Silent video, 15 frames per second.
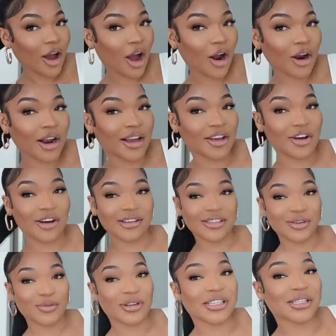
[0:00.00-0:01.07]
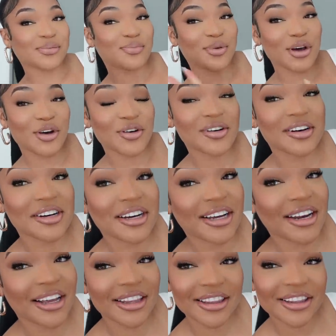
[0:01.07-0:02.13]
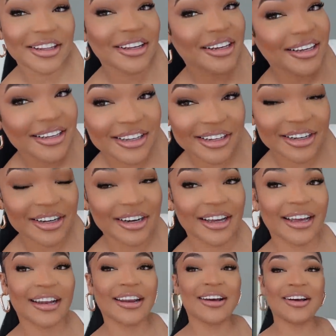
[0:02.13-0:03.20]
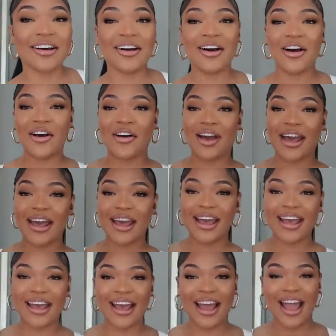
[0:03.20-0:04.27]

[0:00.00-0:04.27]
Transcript: all right y'all so we smell good look good okay